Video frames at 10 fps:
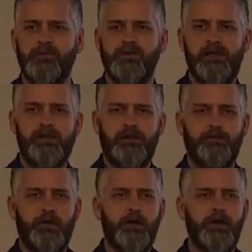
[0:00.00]
They did a
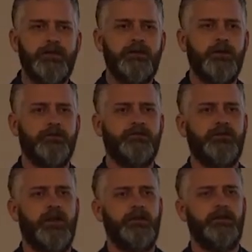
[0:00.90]
30-year
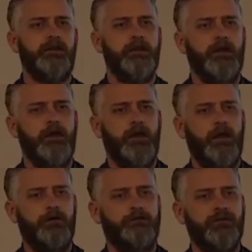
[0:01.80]
study
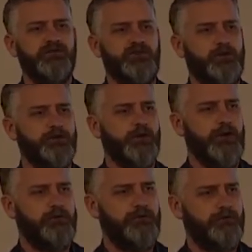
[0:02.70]
of the children
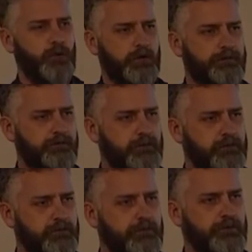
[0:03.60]
of divorce
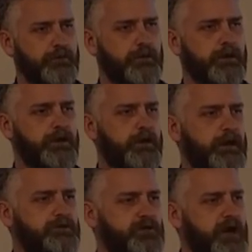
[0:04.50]

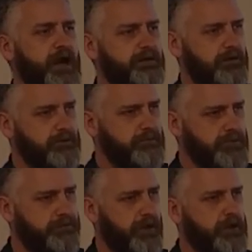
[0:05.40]
and tracked them
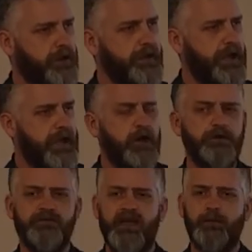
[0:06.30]
to say, like, how
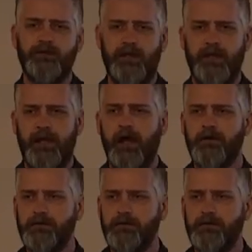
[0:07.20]
does that play out?